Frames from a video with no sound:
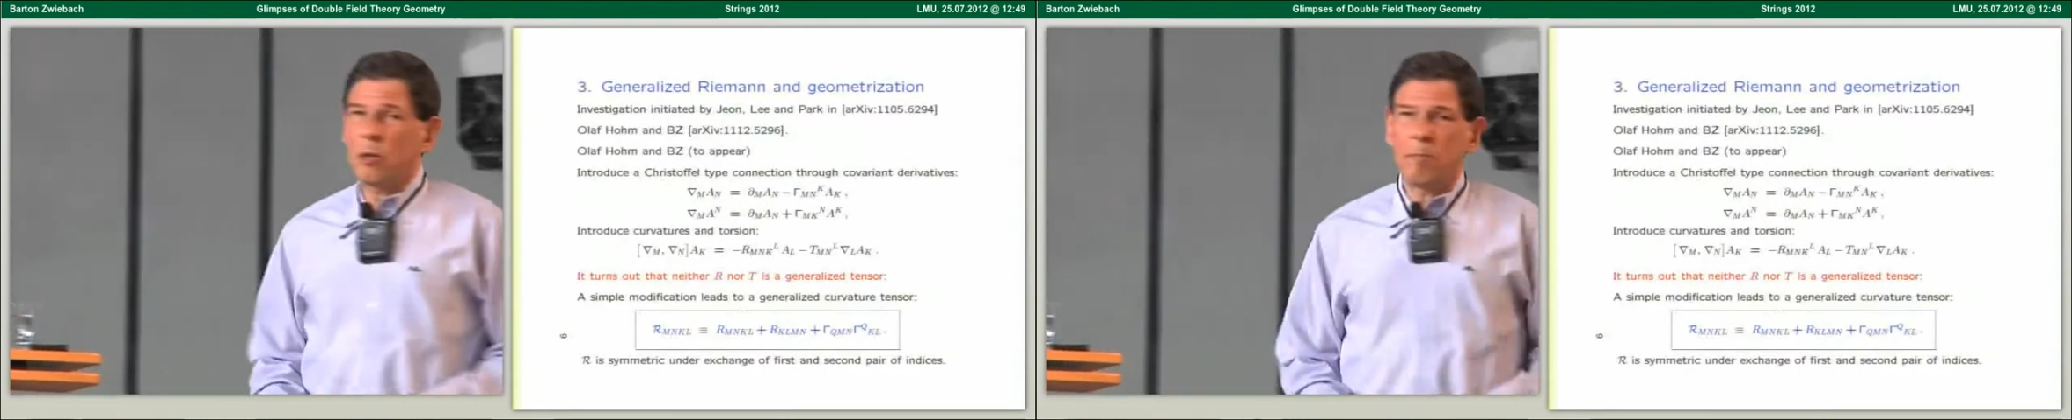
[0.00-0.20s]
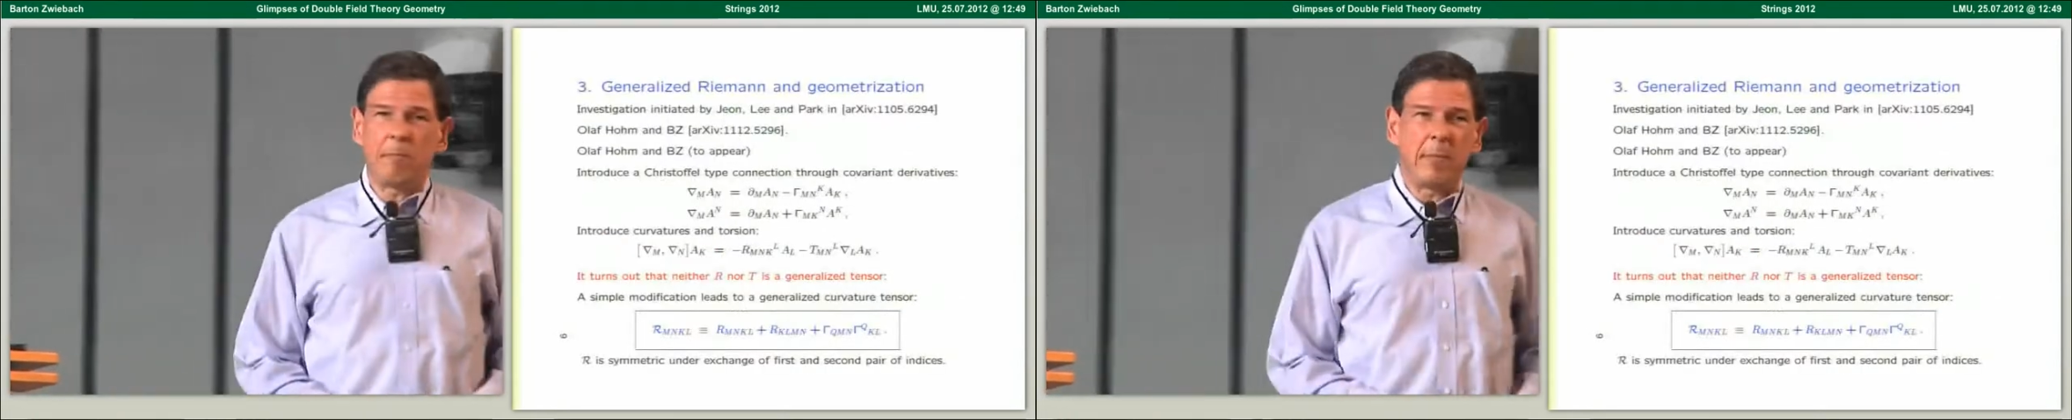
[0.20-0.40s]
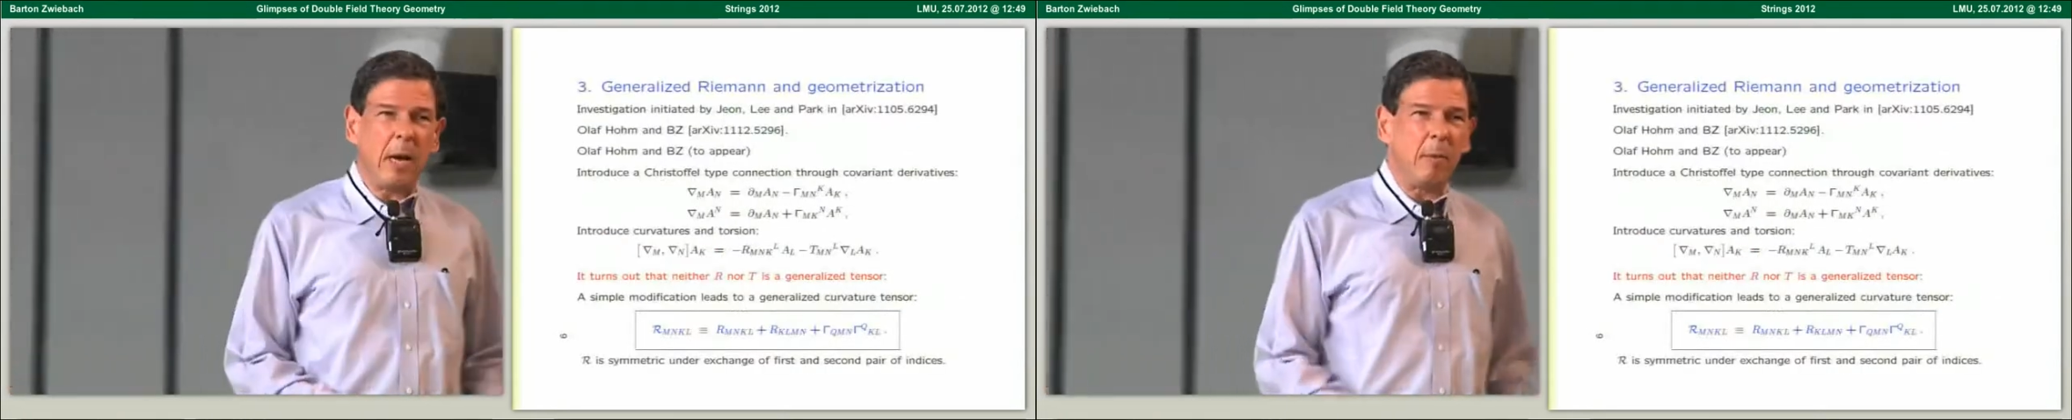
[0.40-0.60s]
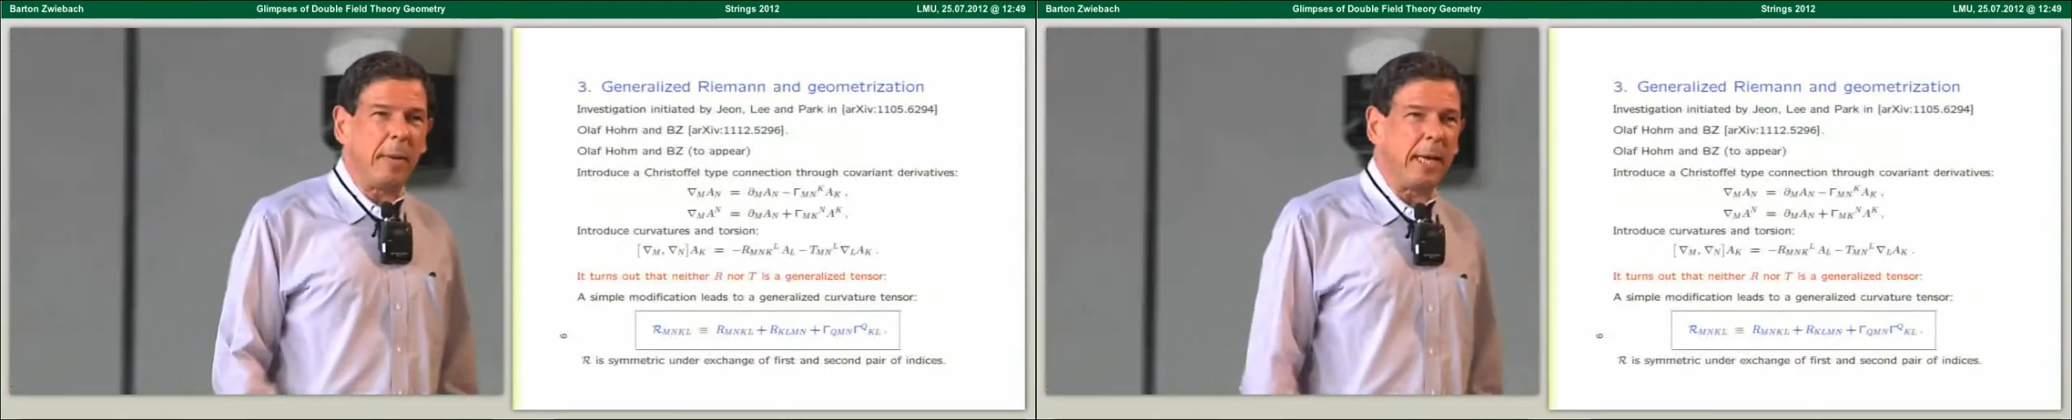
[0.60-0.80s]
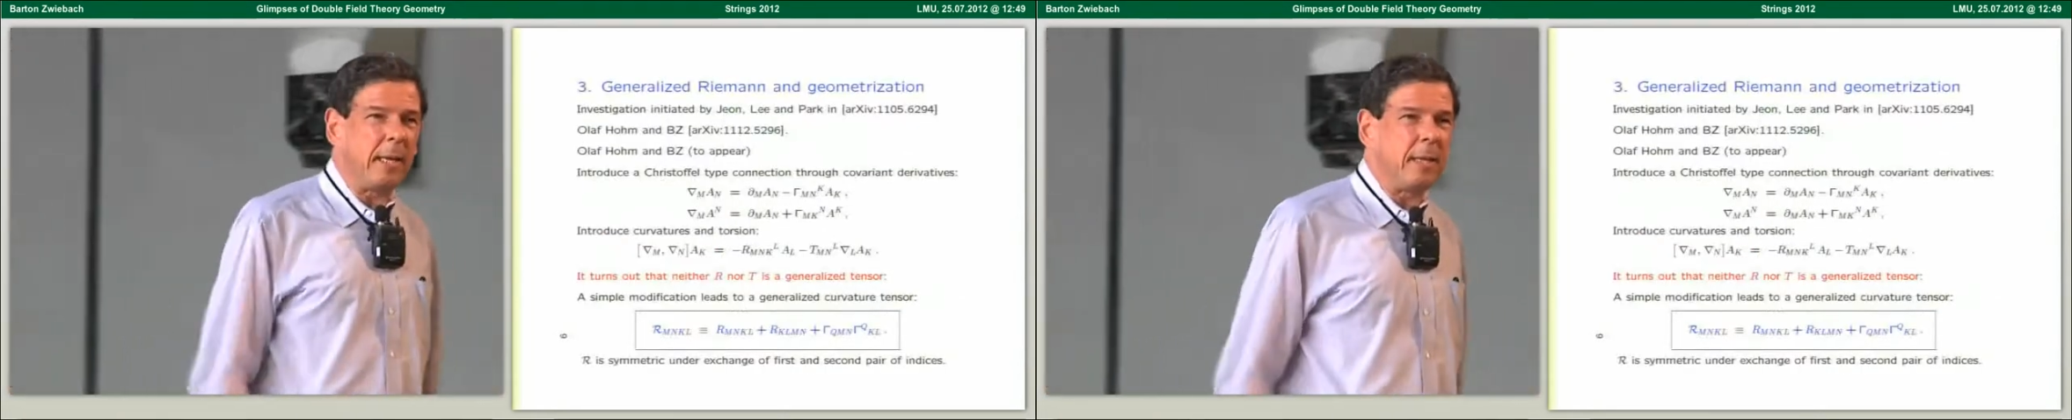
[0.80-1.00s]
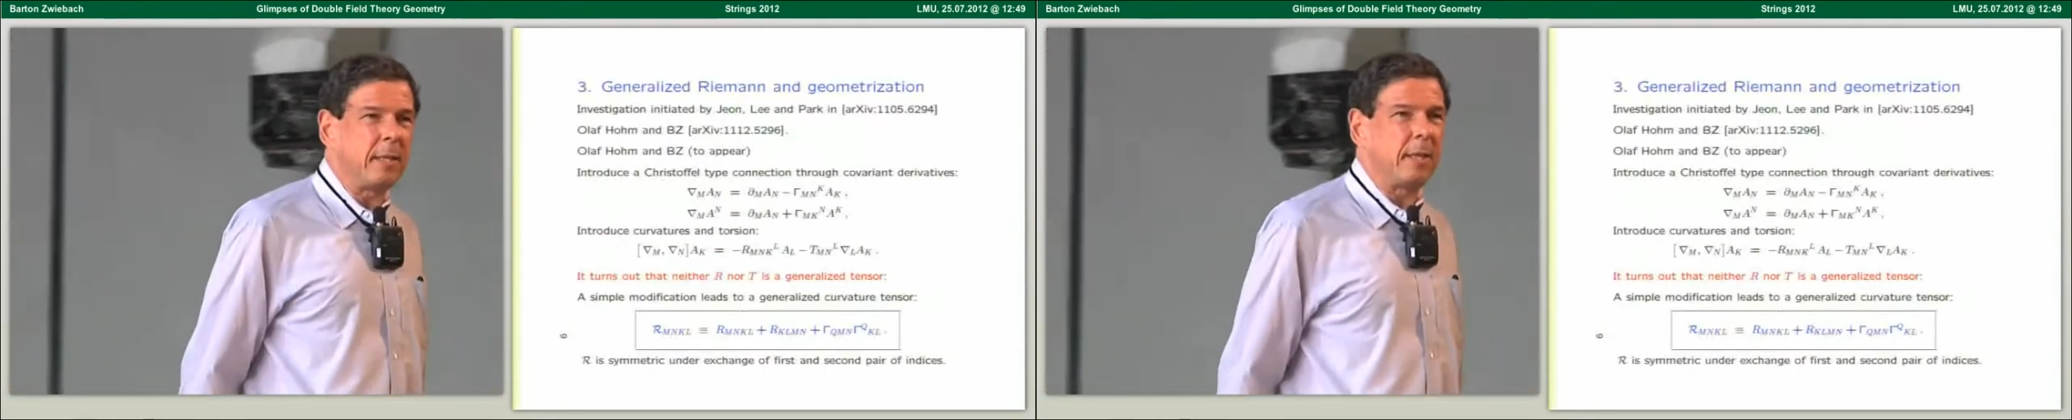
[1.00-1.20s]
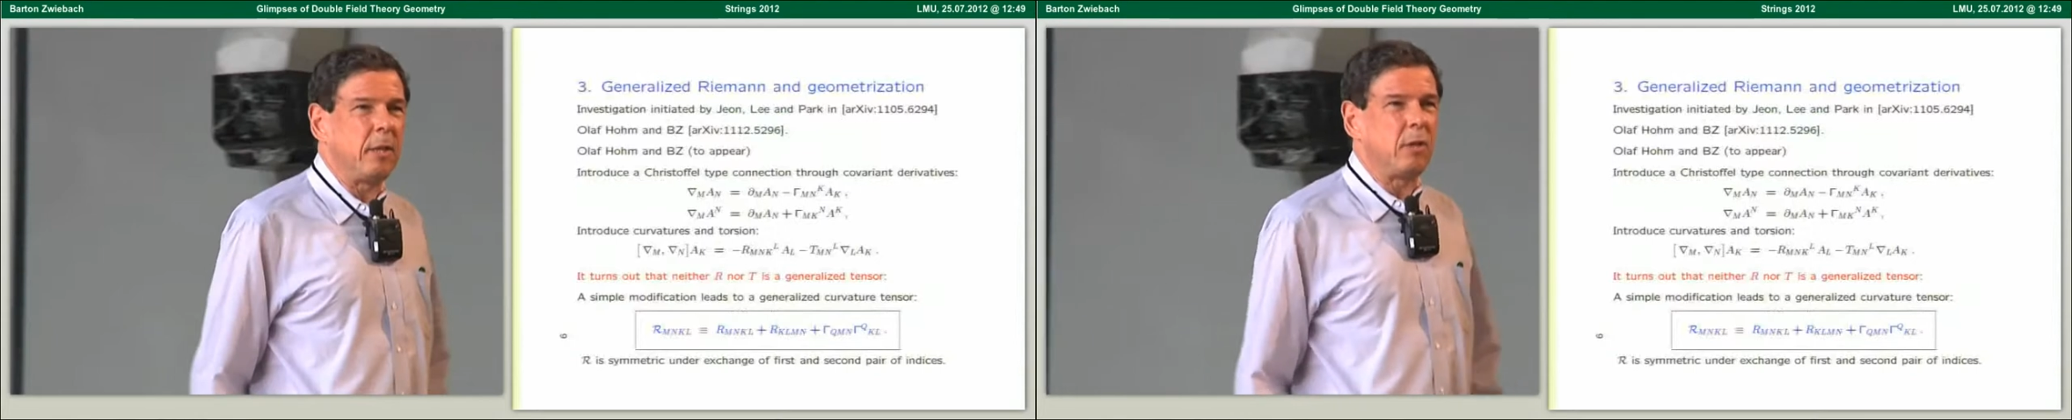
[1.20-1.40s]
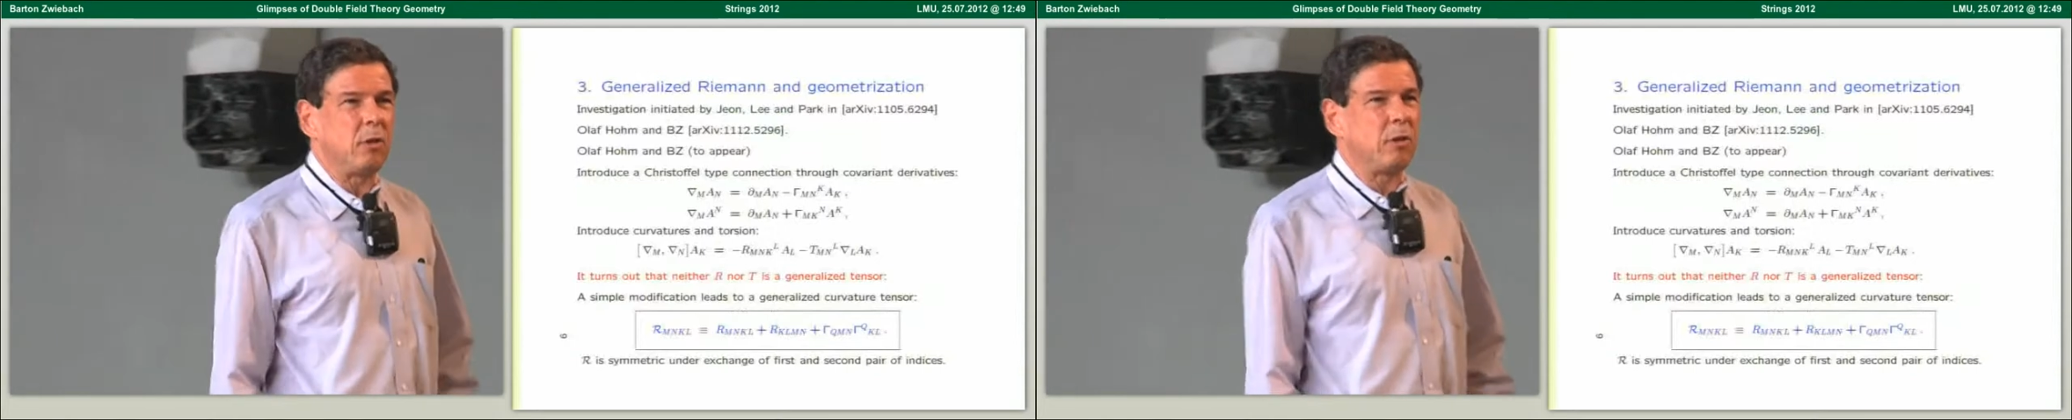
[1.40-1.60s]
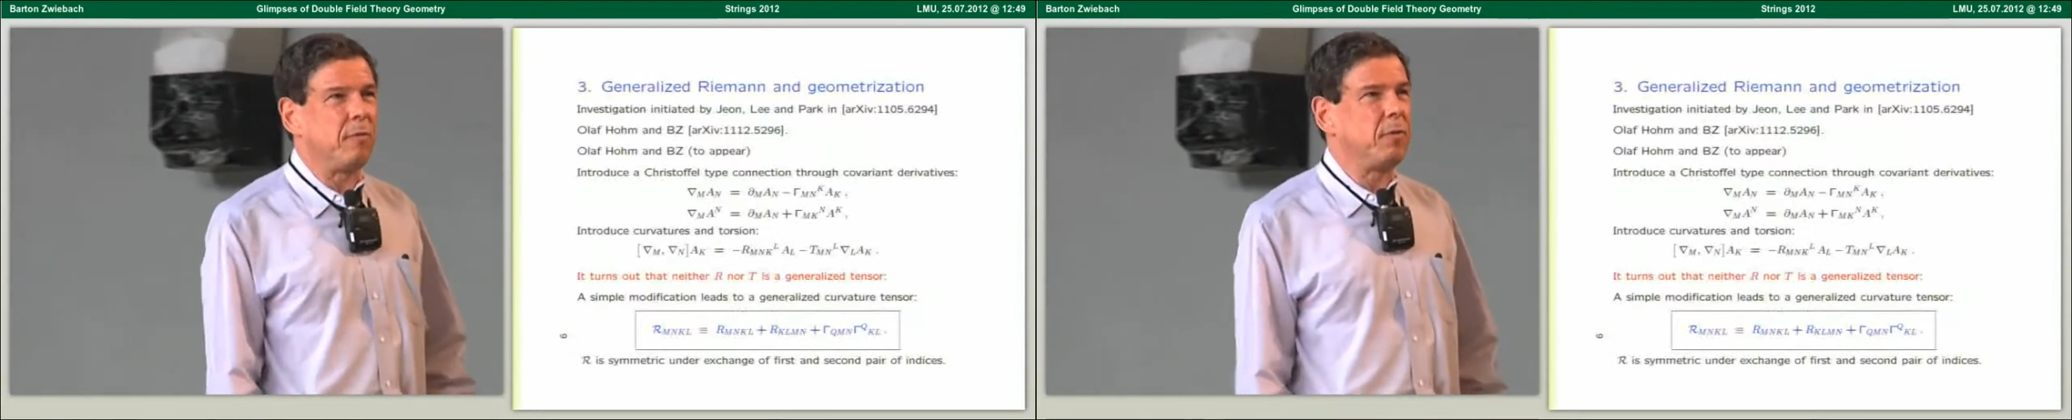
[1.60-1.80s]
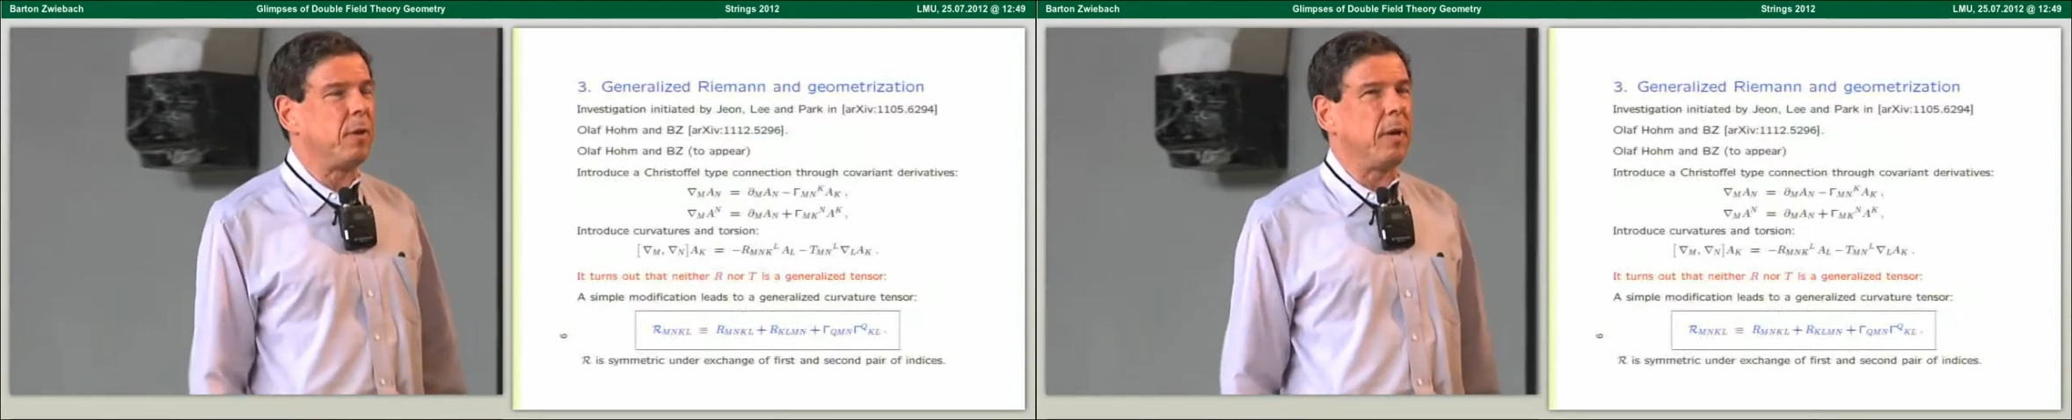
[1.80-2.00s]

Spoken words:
to now begin these issues of